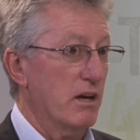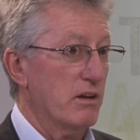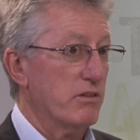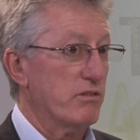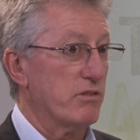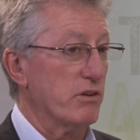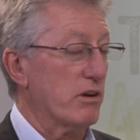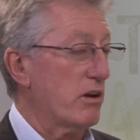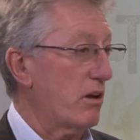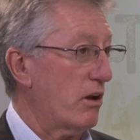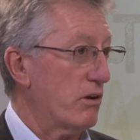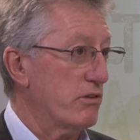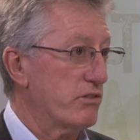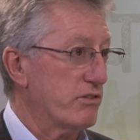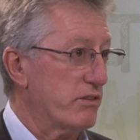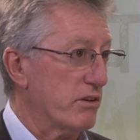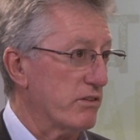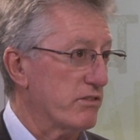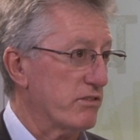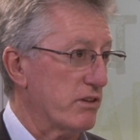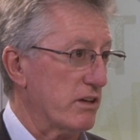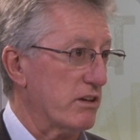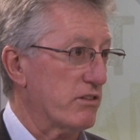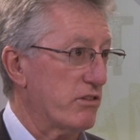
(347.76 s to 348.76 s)
to close to
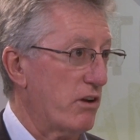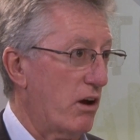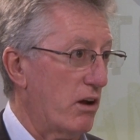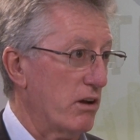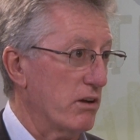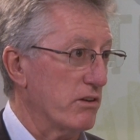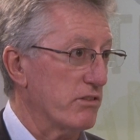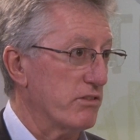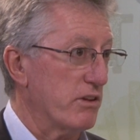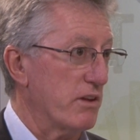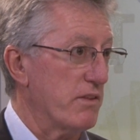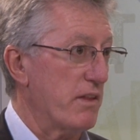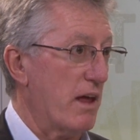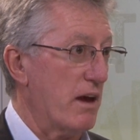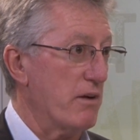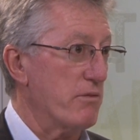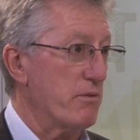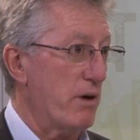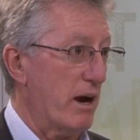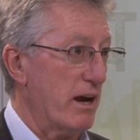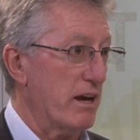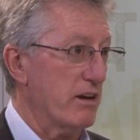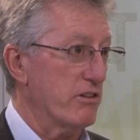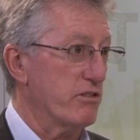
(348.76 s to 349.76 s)
$6 in that
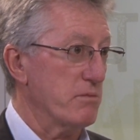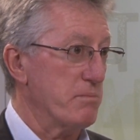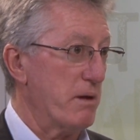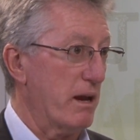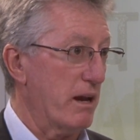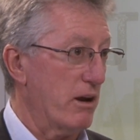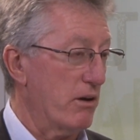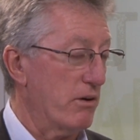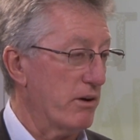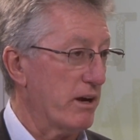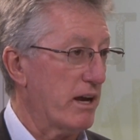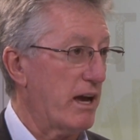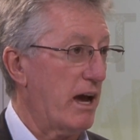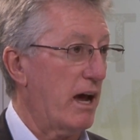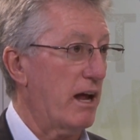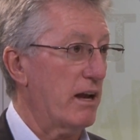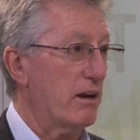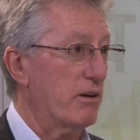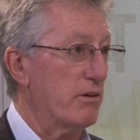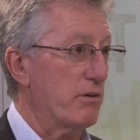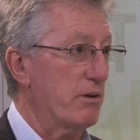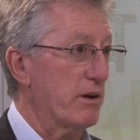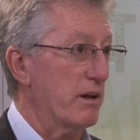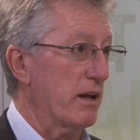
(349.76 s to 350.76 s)
range, depending on
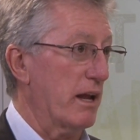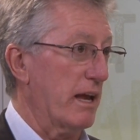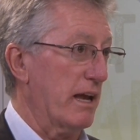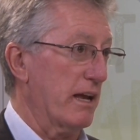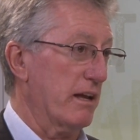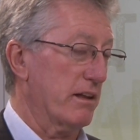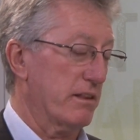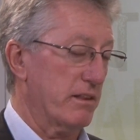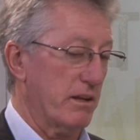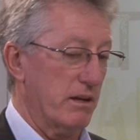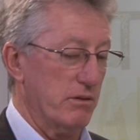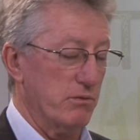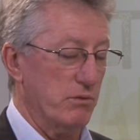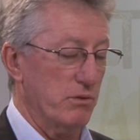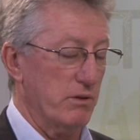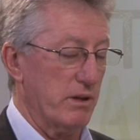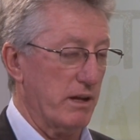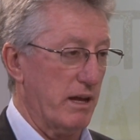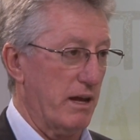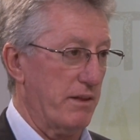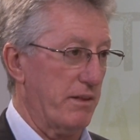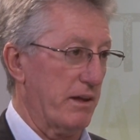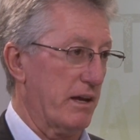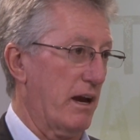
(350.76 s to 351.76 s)
colour and length and all
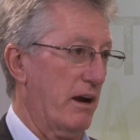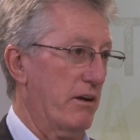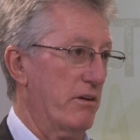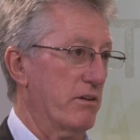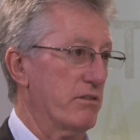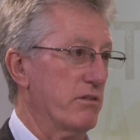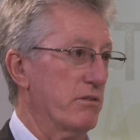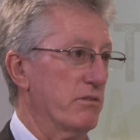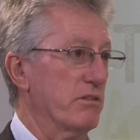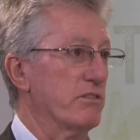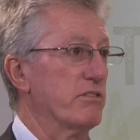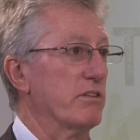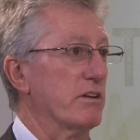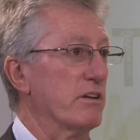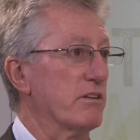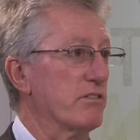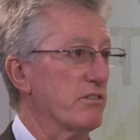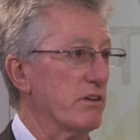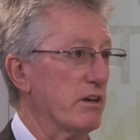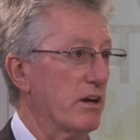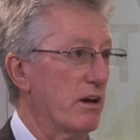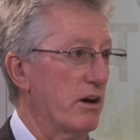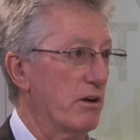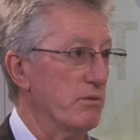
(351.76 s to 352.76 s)
the other characteristics
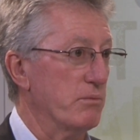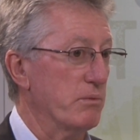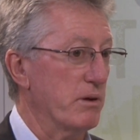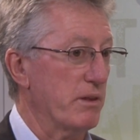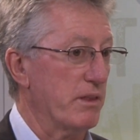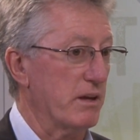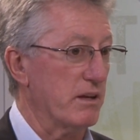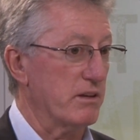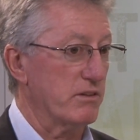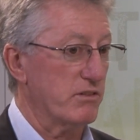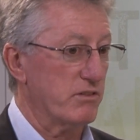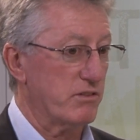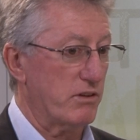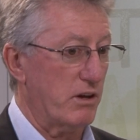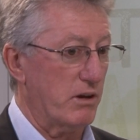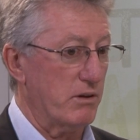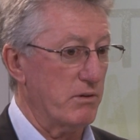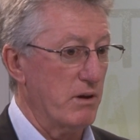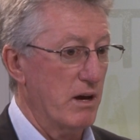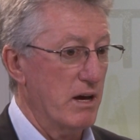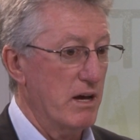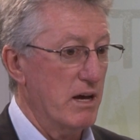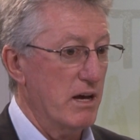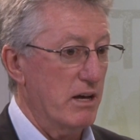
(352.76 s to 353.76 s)
that go with it. So
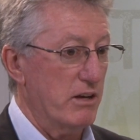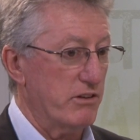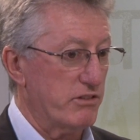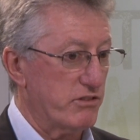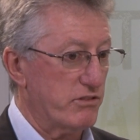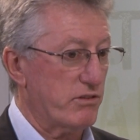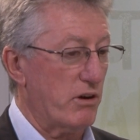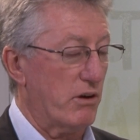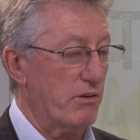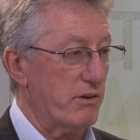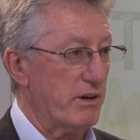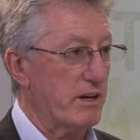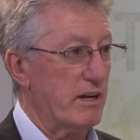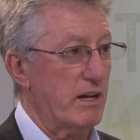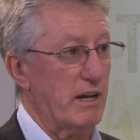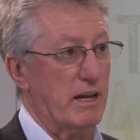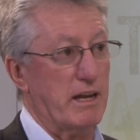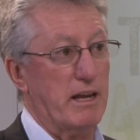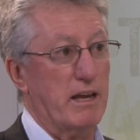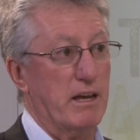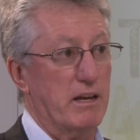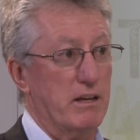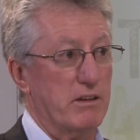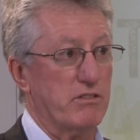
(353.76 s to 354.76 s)

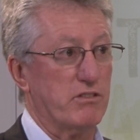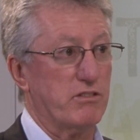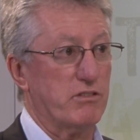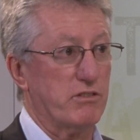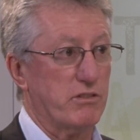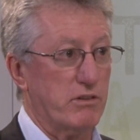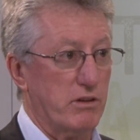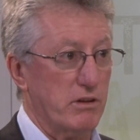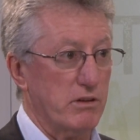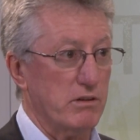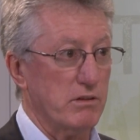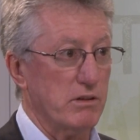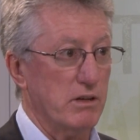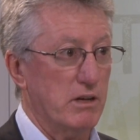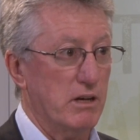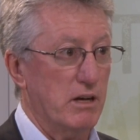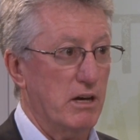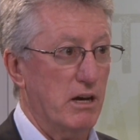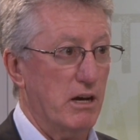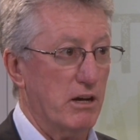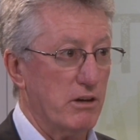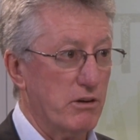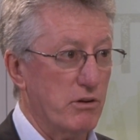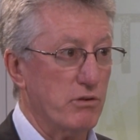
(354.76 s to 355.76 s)
historically, it's still
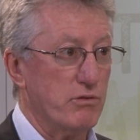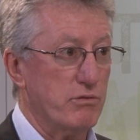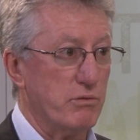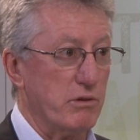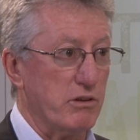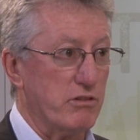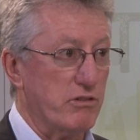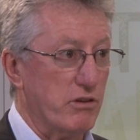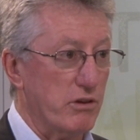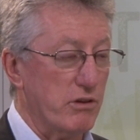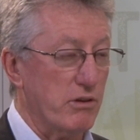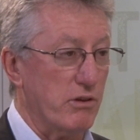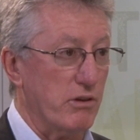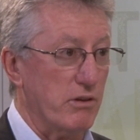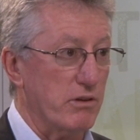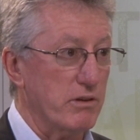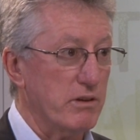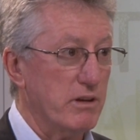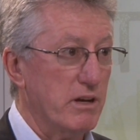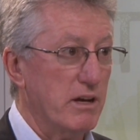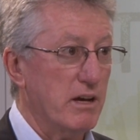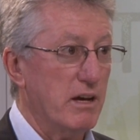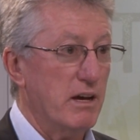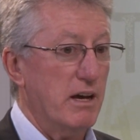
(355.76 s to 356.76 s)
a good return.
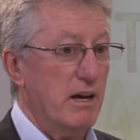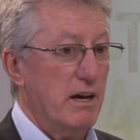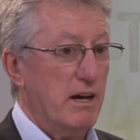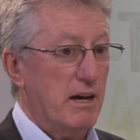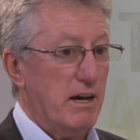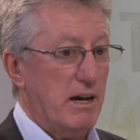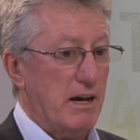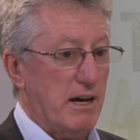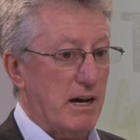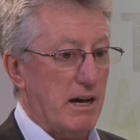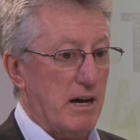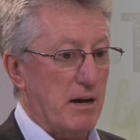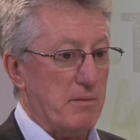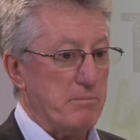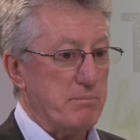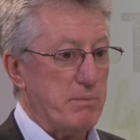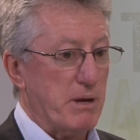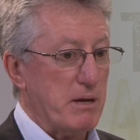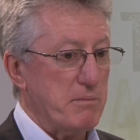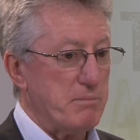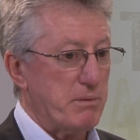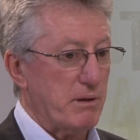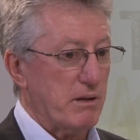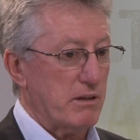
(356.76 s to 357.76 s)

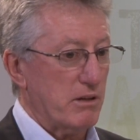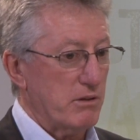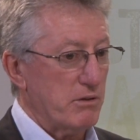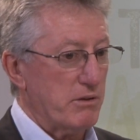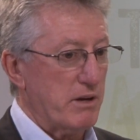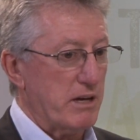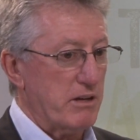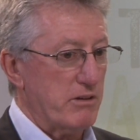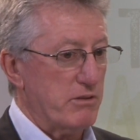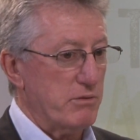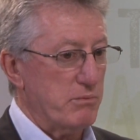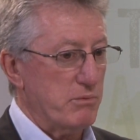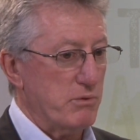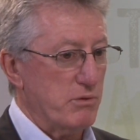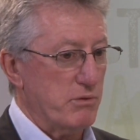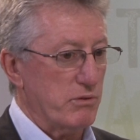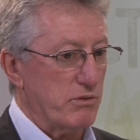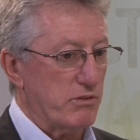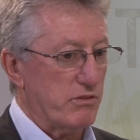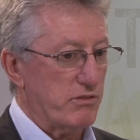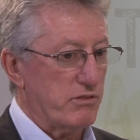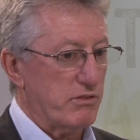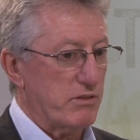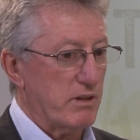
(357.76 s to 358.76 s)
People are looking
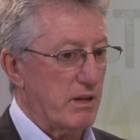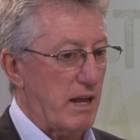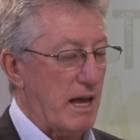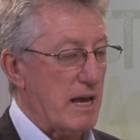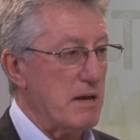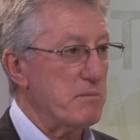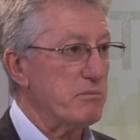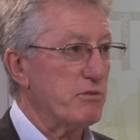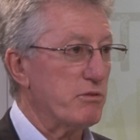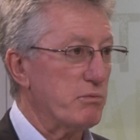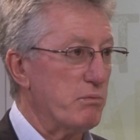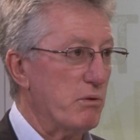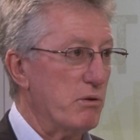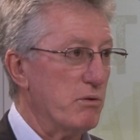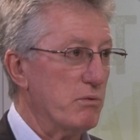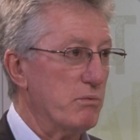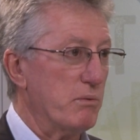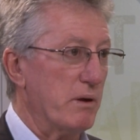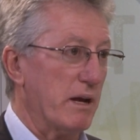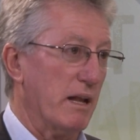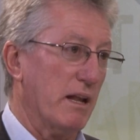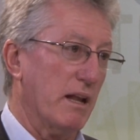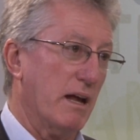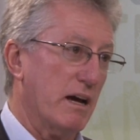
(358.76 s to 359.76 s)
towards lamb's wool,
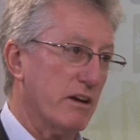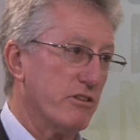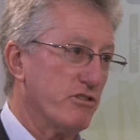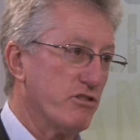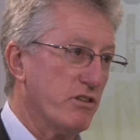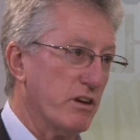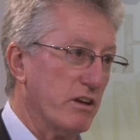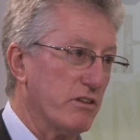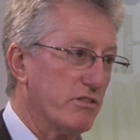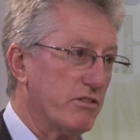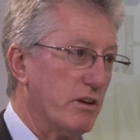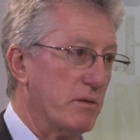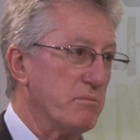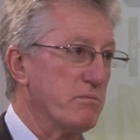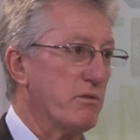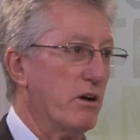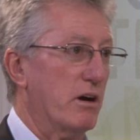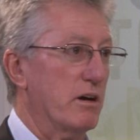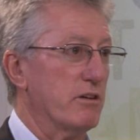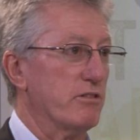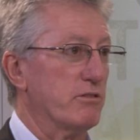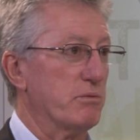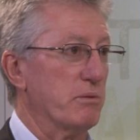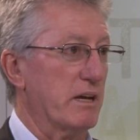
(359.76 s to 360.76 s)
where last year some
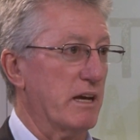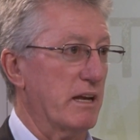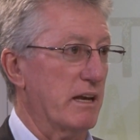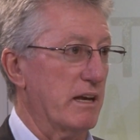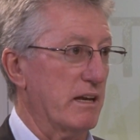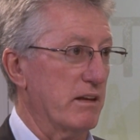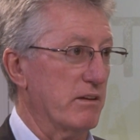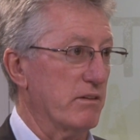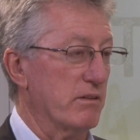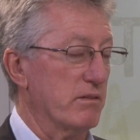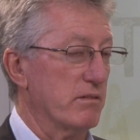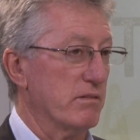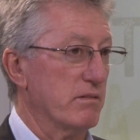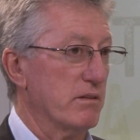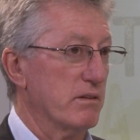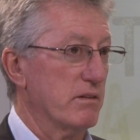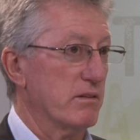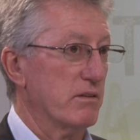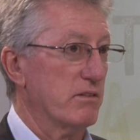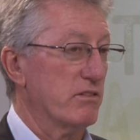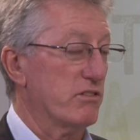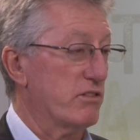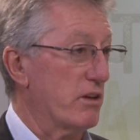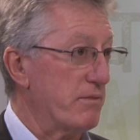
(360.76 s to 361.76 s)
types were getting
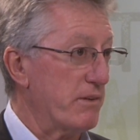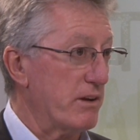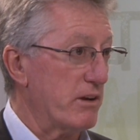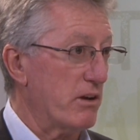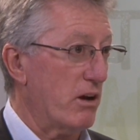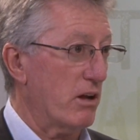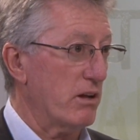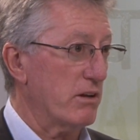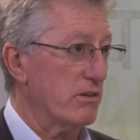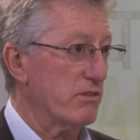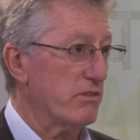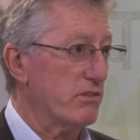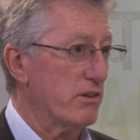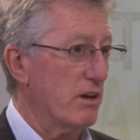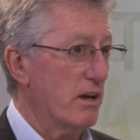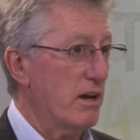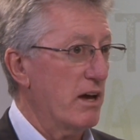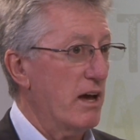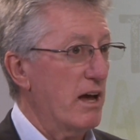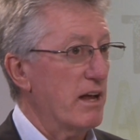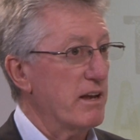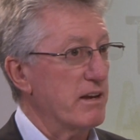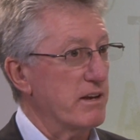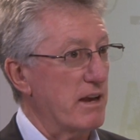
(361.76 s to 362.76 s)
$7.
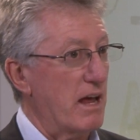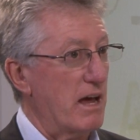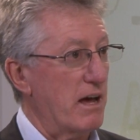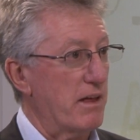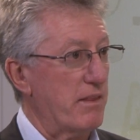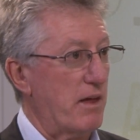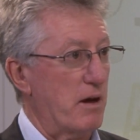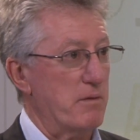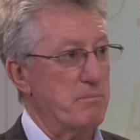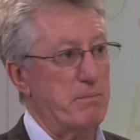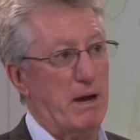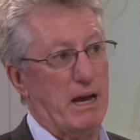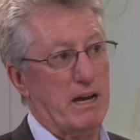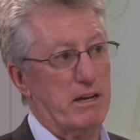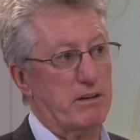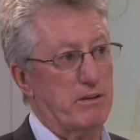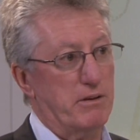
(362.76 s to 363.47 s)
Now they're back